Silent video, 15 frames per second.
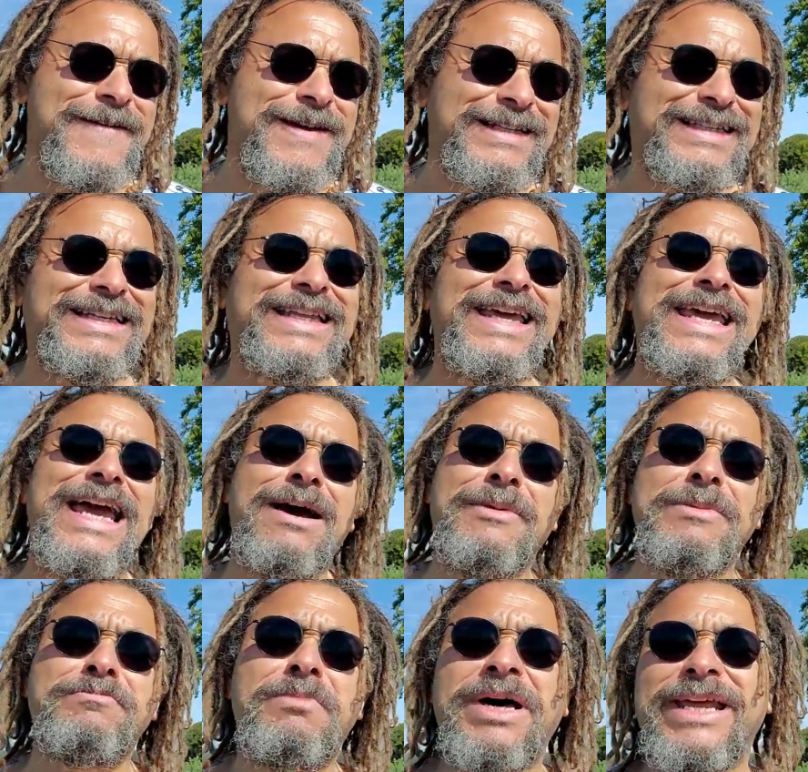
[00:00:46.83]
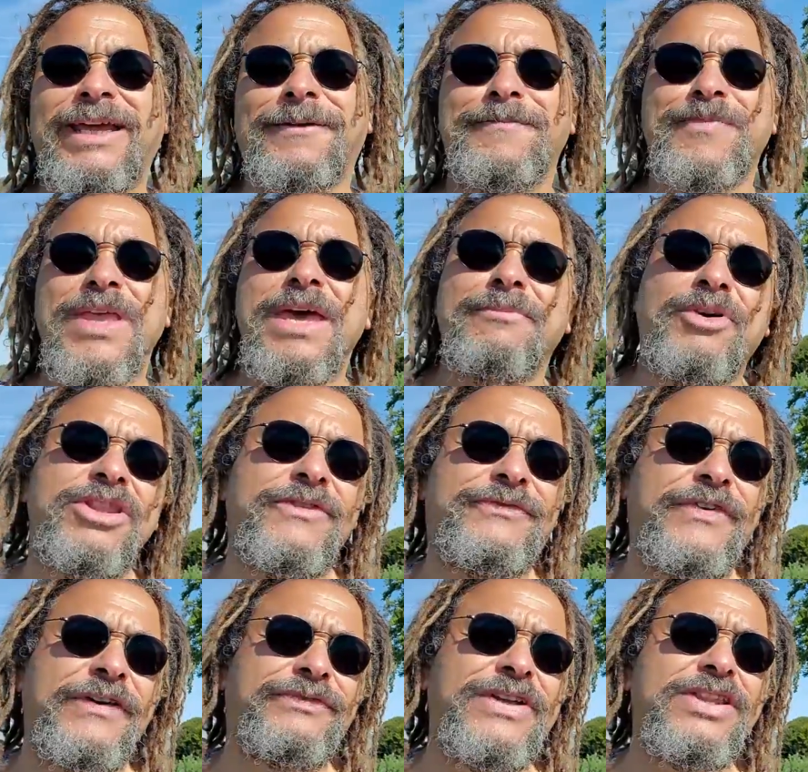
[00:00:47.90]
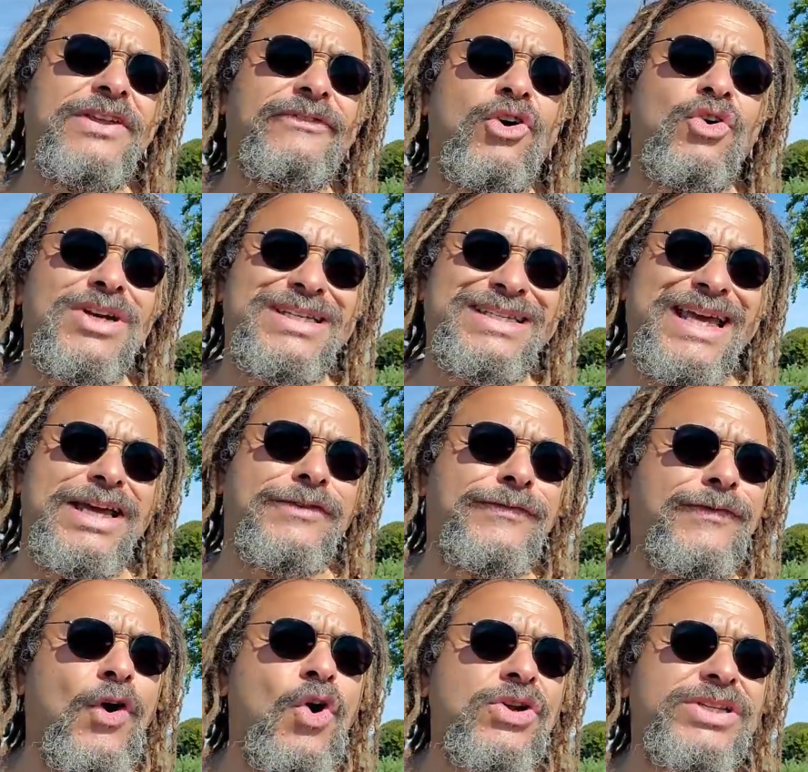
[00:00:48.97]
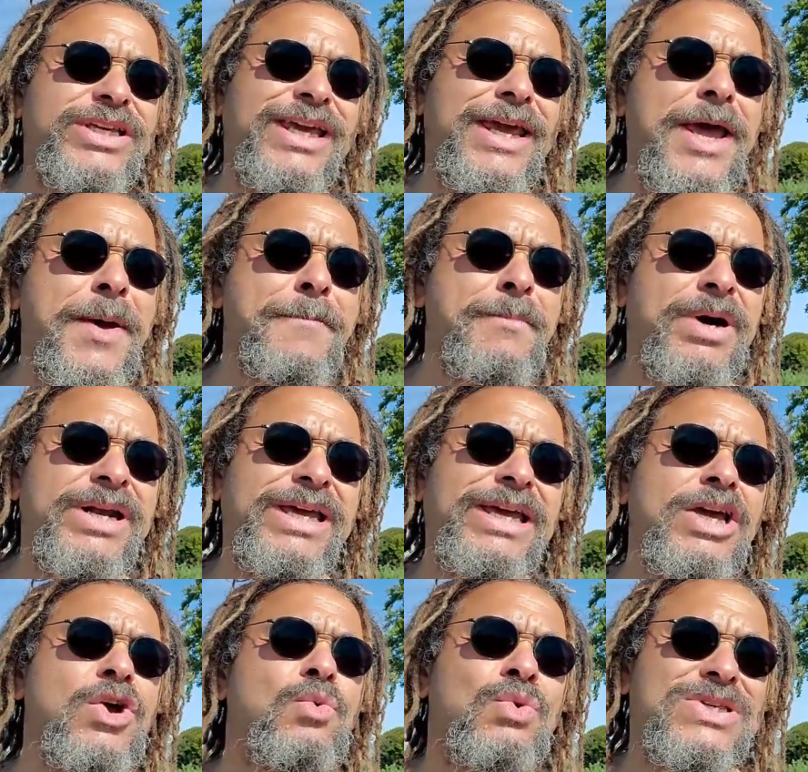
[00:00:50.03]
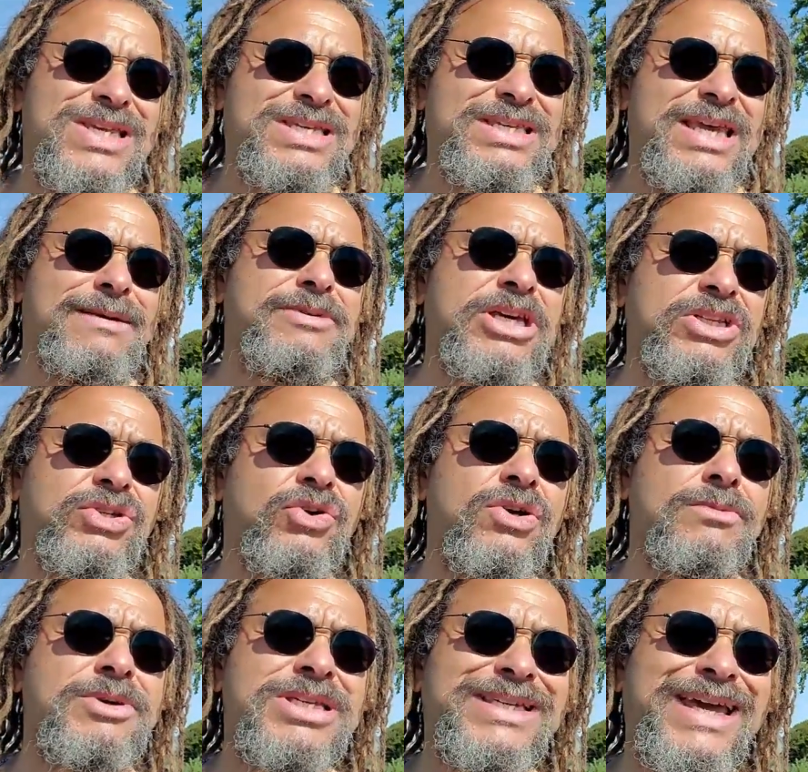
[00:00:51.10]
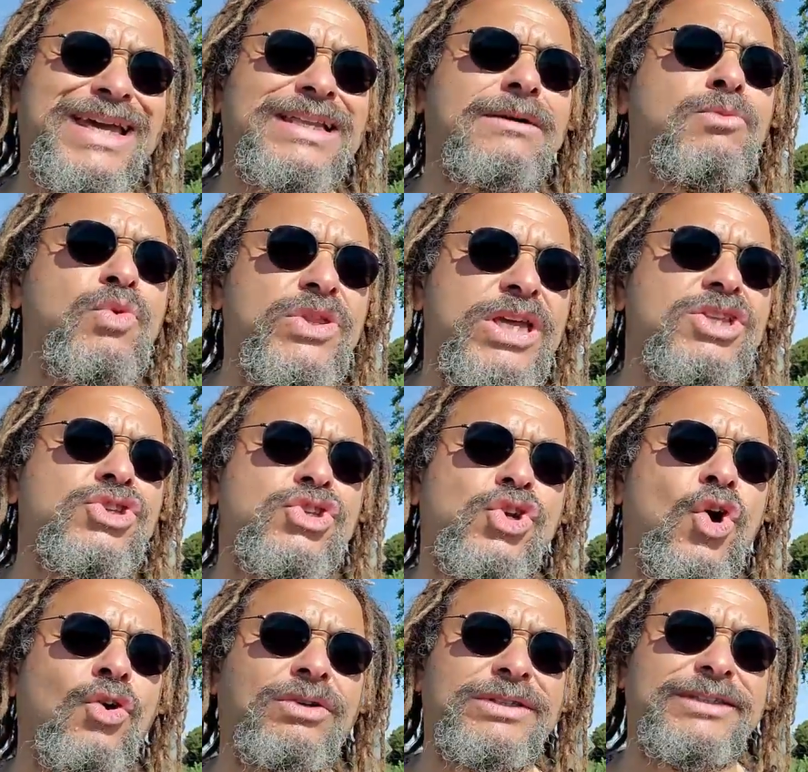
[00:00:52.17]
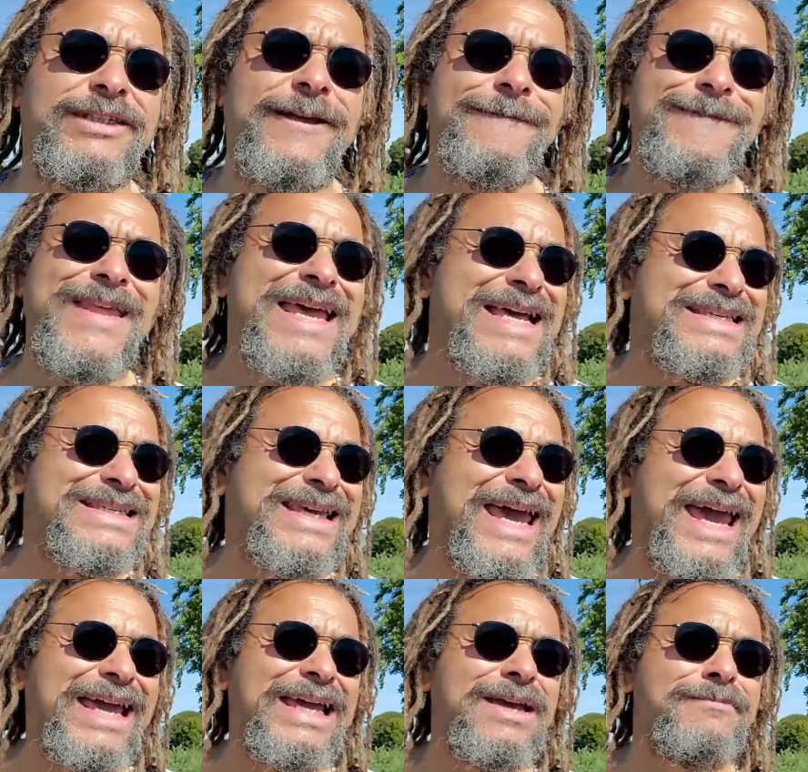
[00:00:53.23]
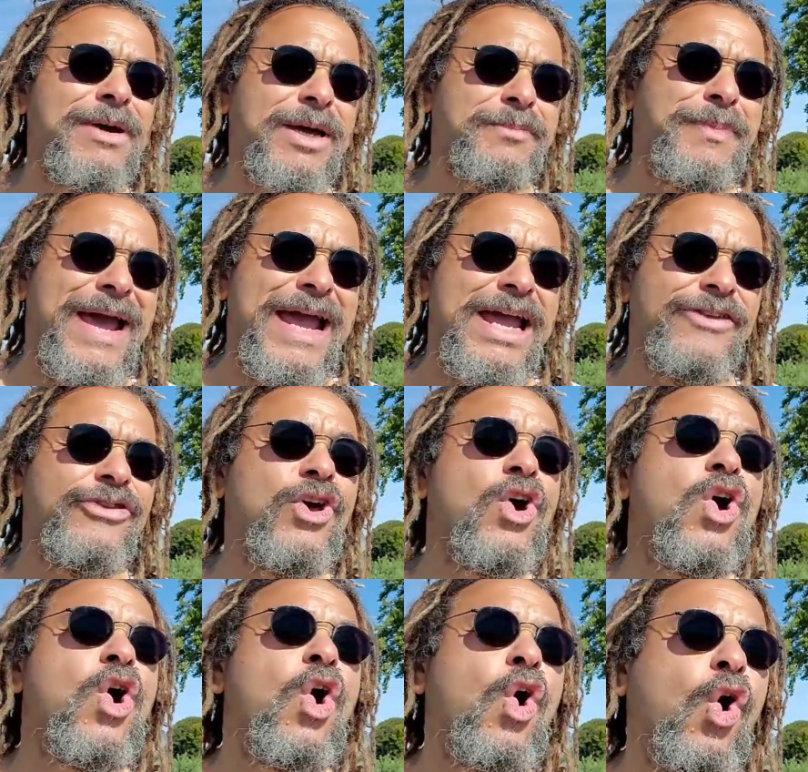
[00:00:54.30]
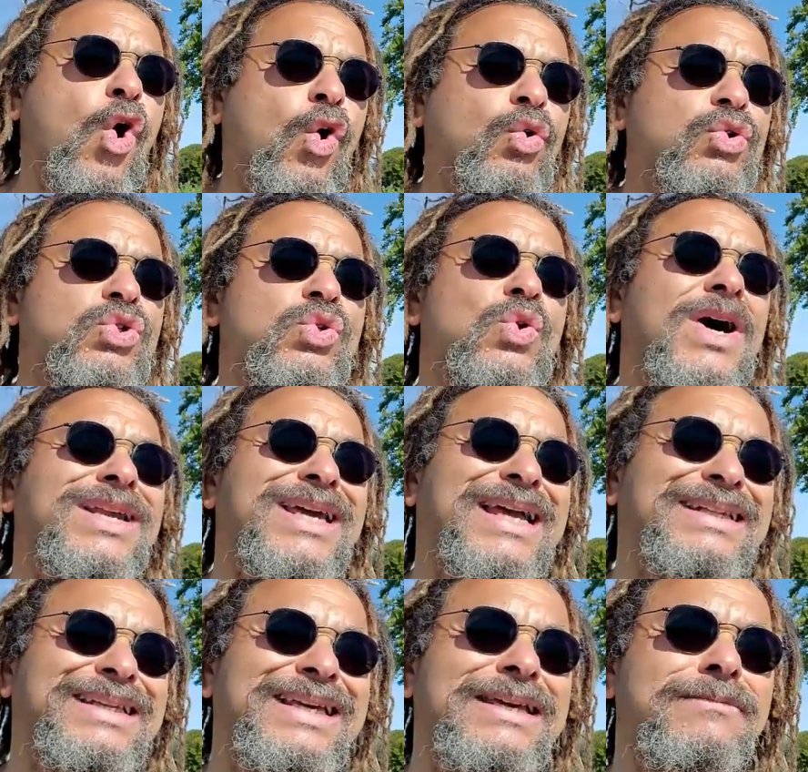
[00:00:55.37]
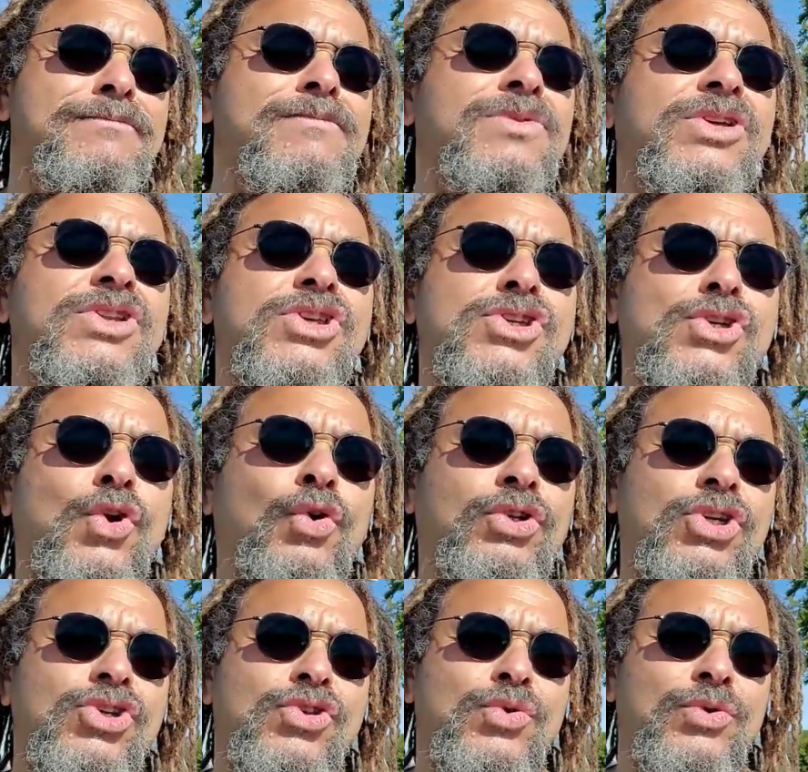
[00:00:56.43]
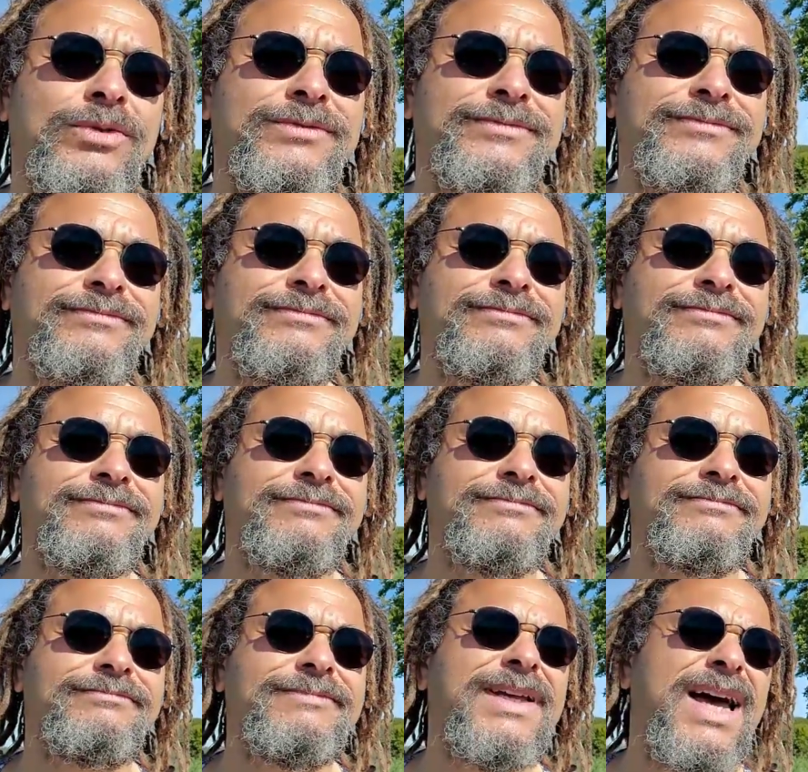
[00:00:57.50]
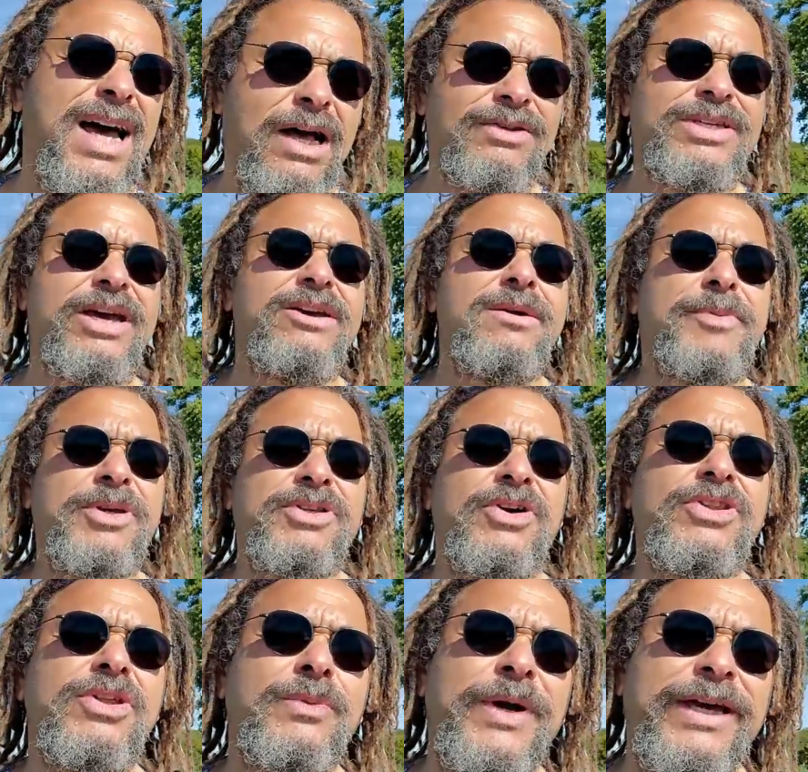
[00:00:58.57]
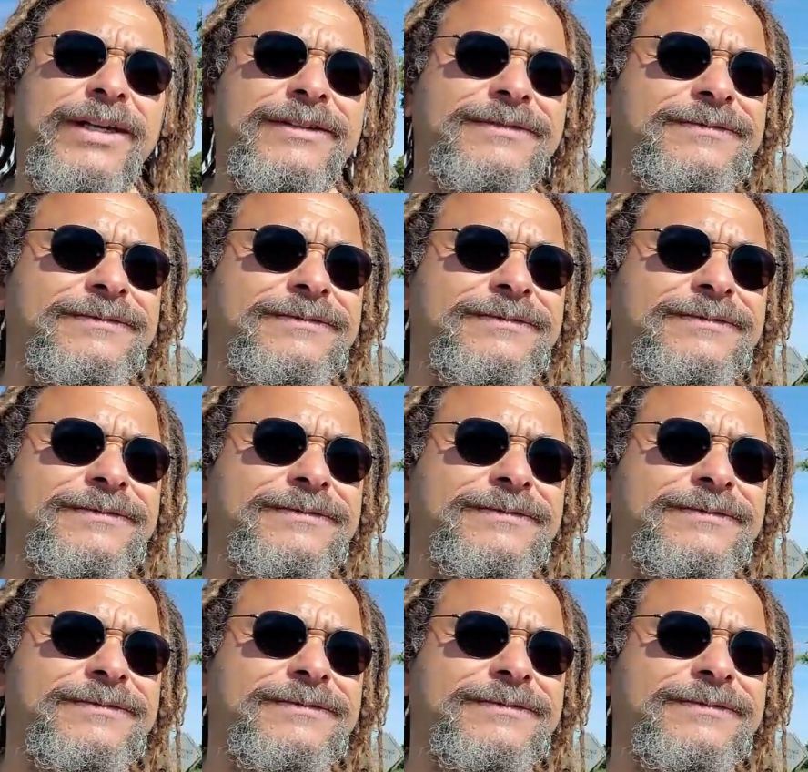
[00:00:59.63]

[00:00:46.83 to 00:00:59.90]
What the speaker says: Today I'm in Murray. But on the 15th of August 1040, Murray was a semi-autonomous kingdom within Scotland. Its king, Macbeth, also had a claim to the Scottish throne. I'll tell you about it on the way.